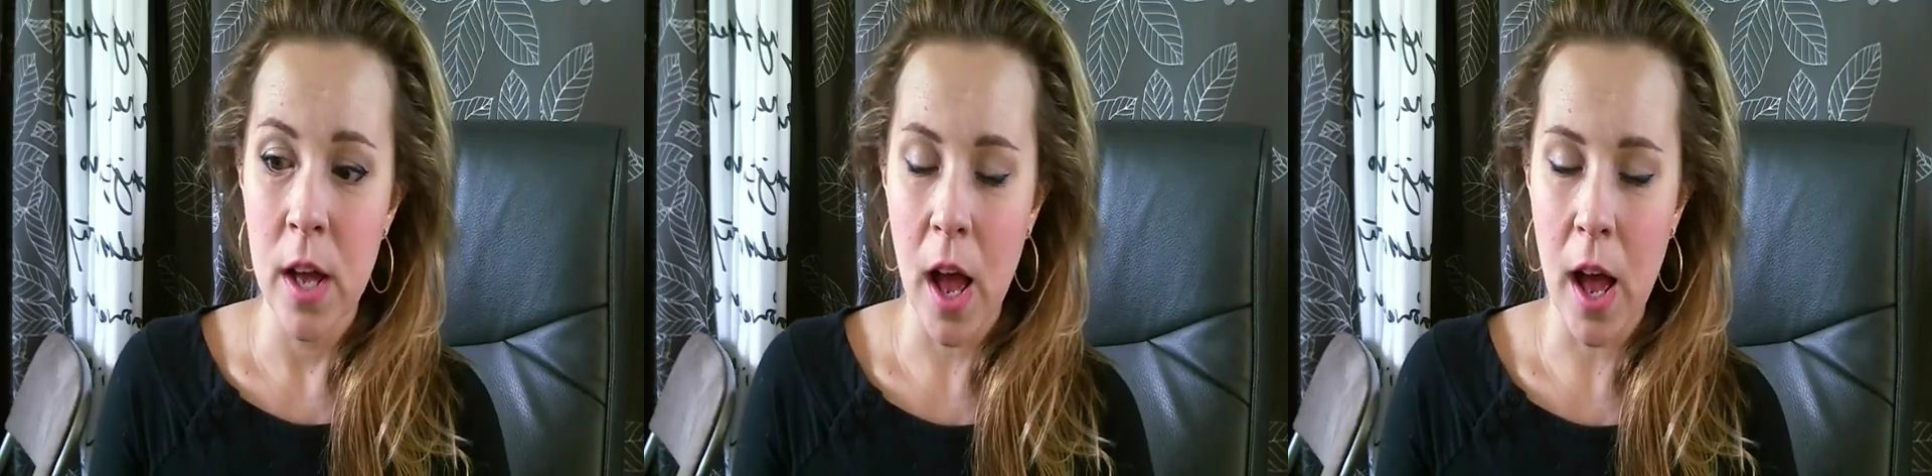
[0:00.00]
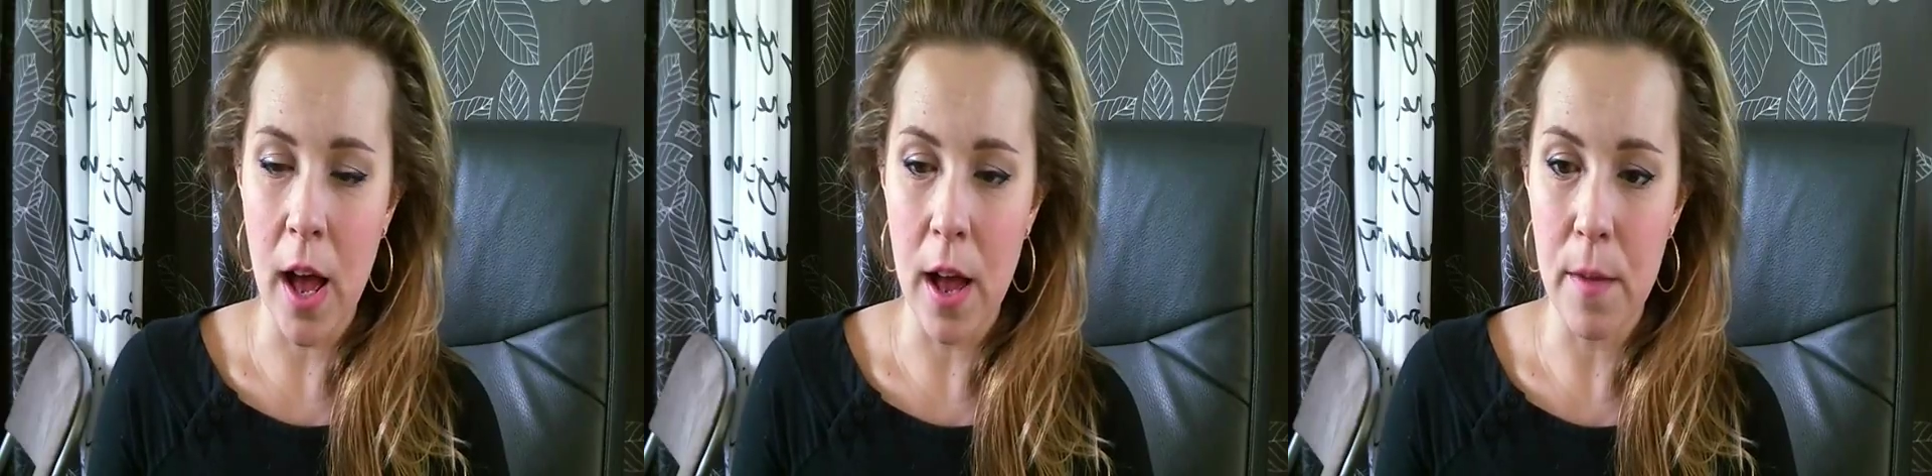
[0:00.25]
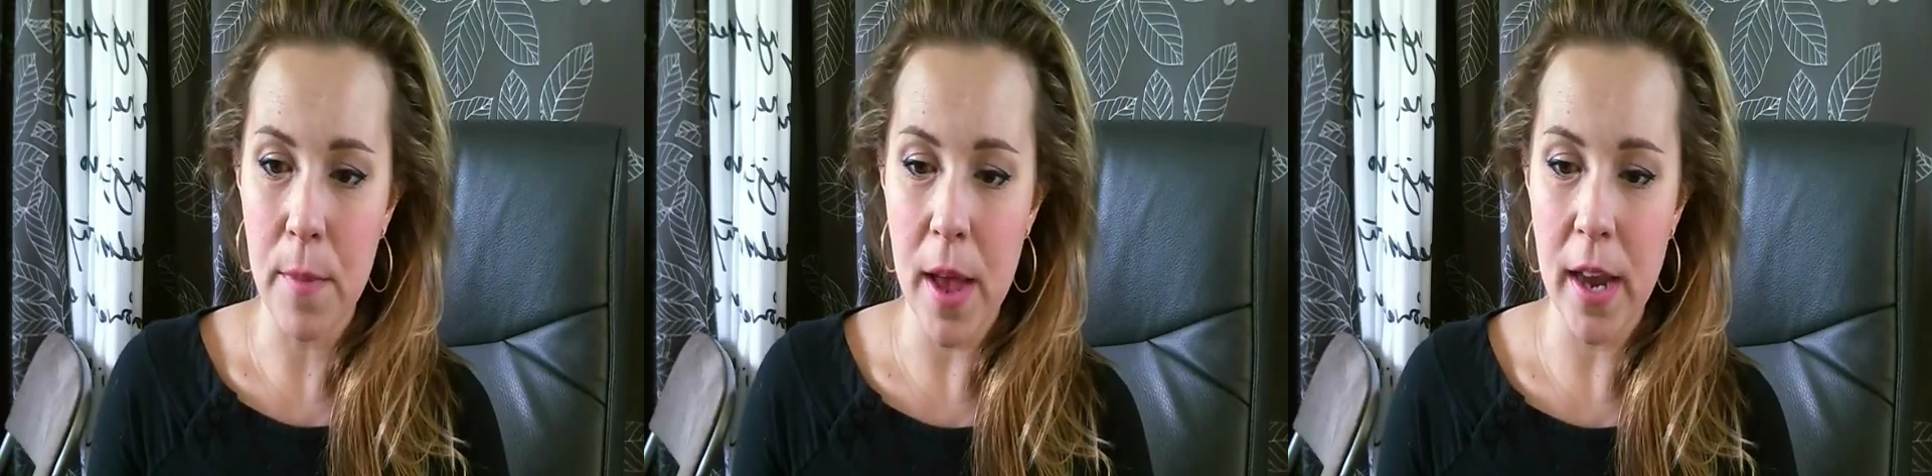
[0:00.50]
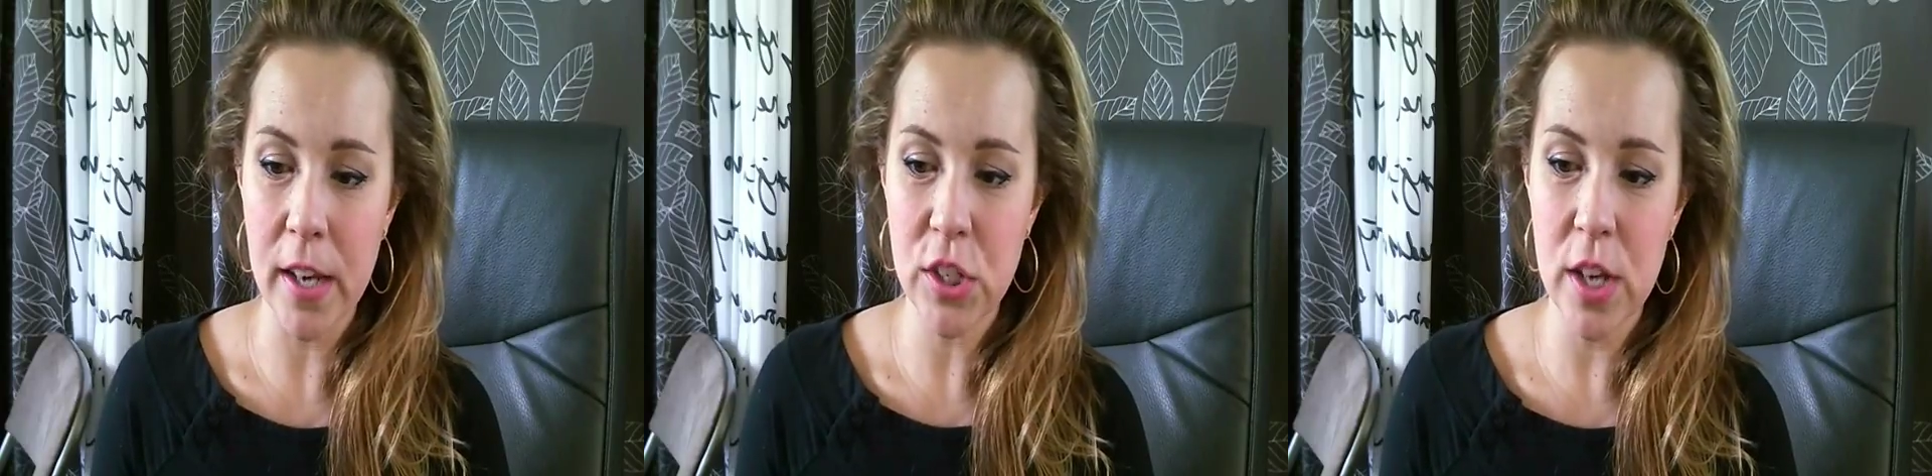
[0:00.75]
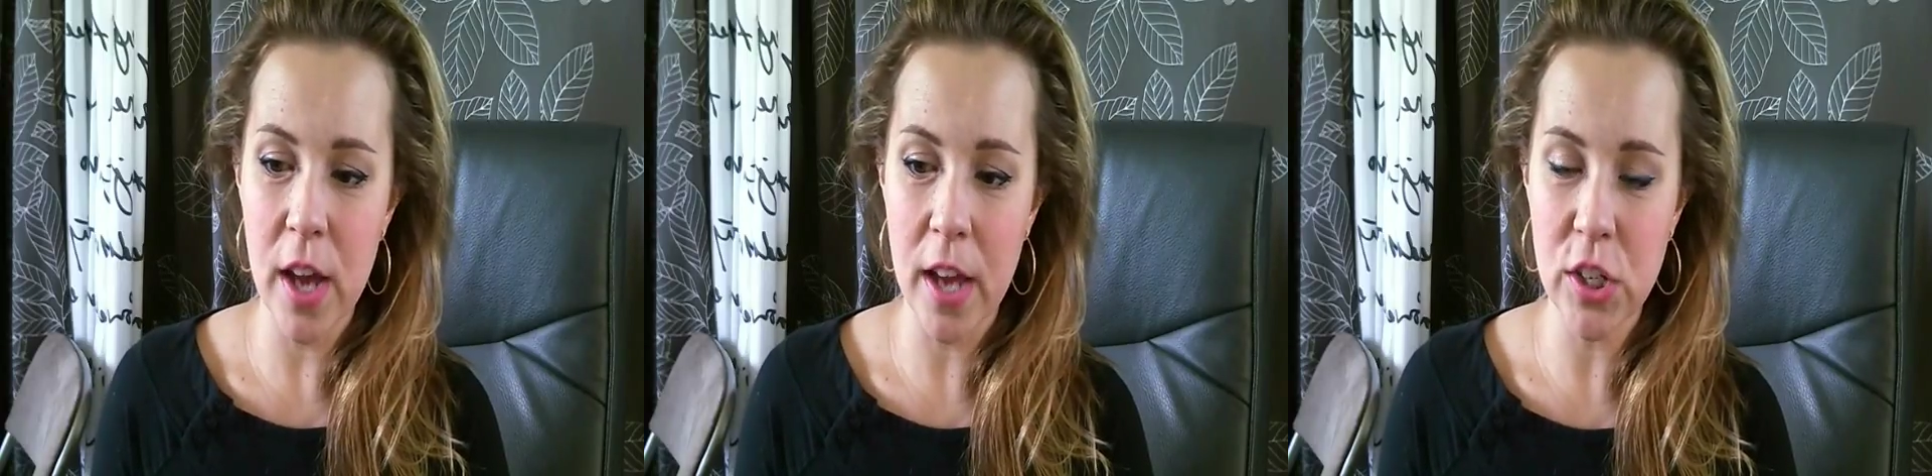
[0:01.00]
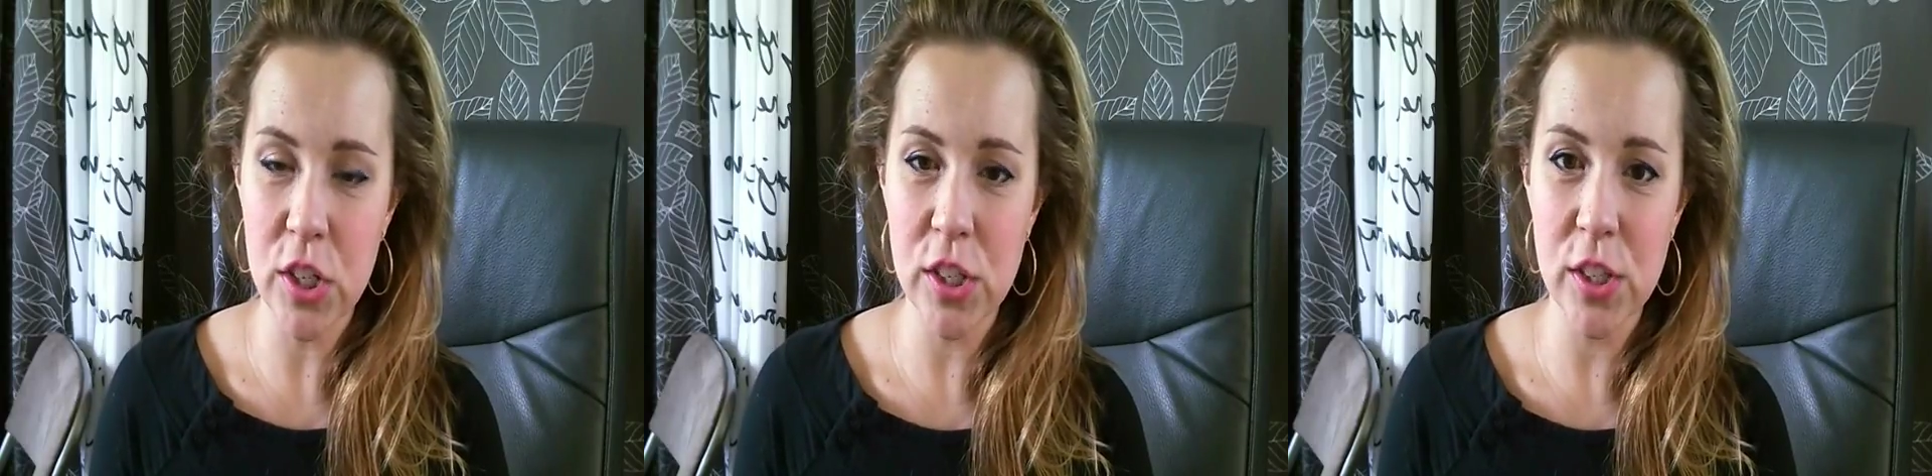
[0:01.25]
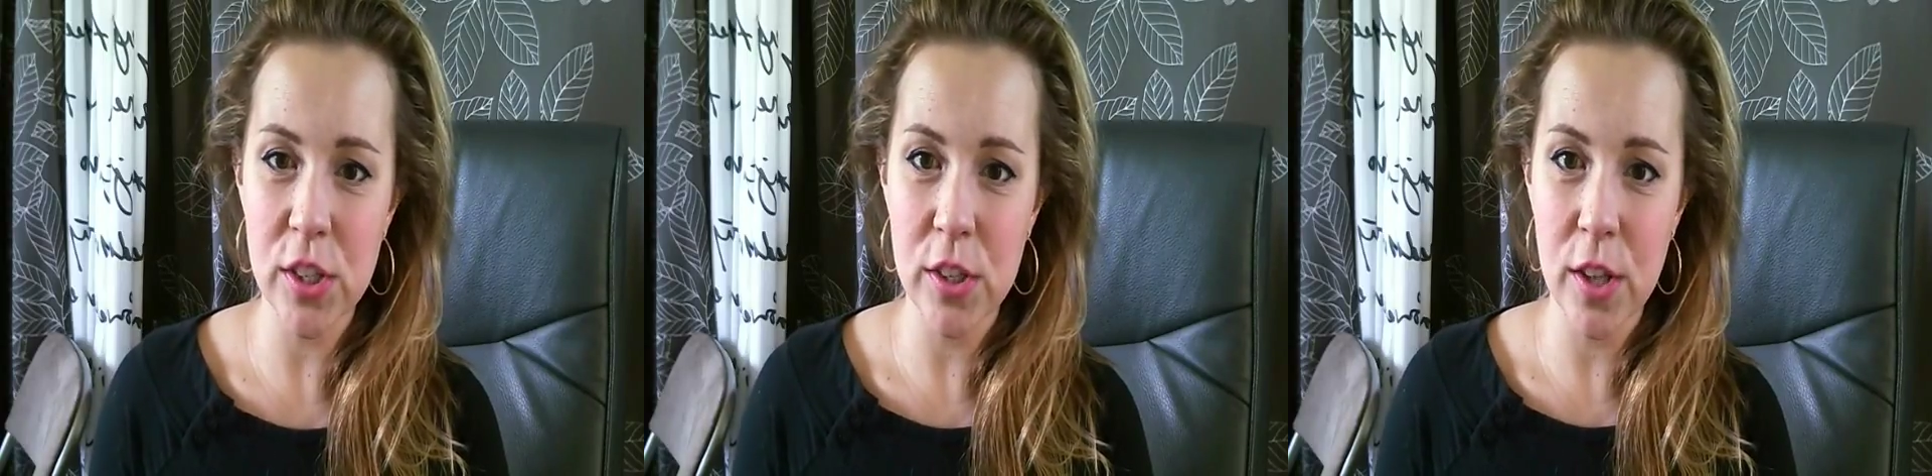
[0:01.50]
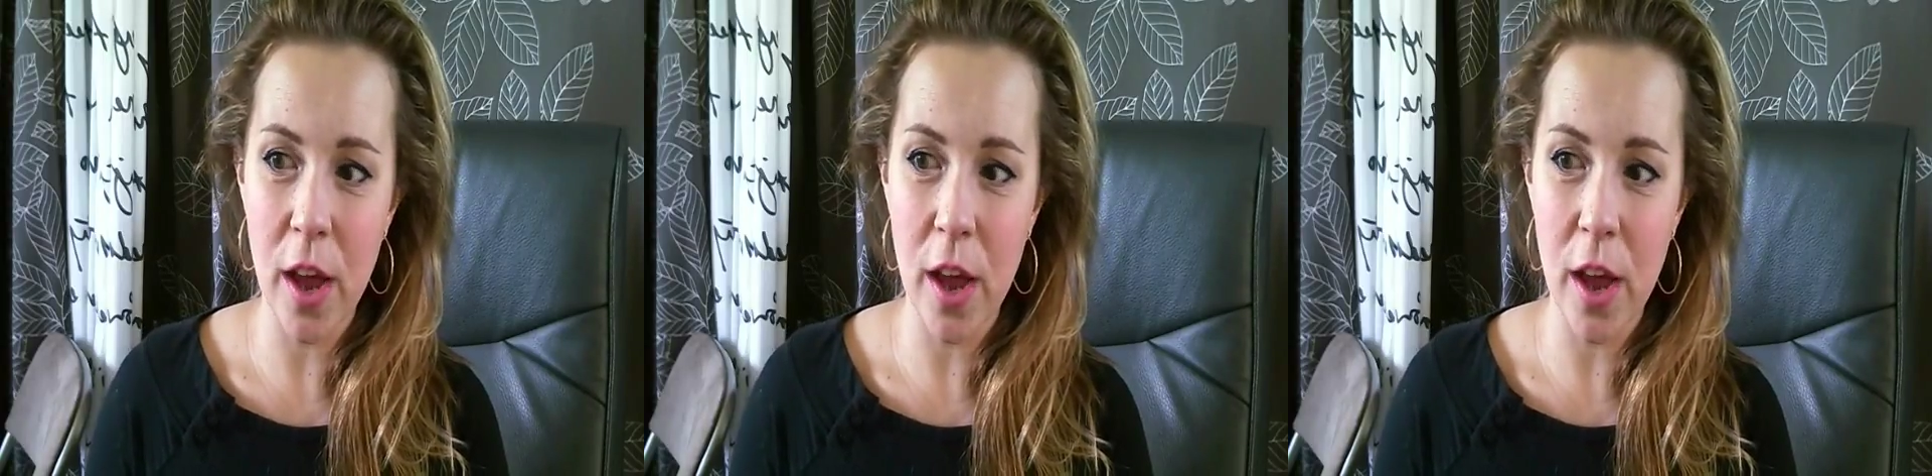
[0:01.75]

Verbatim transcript: um, and I, I just,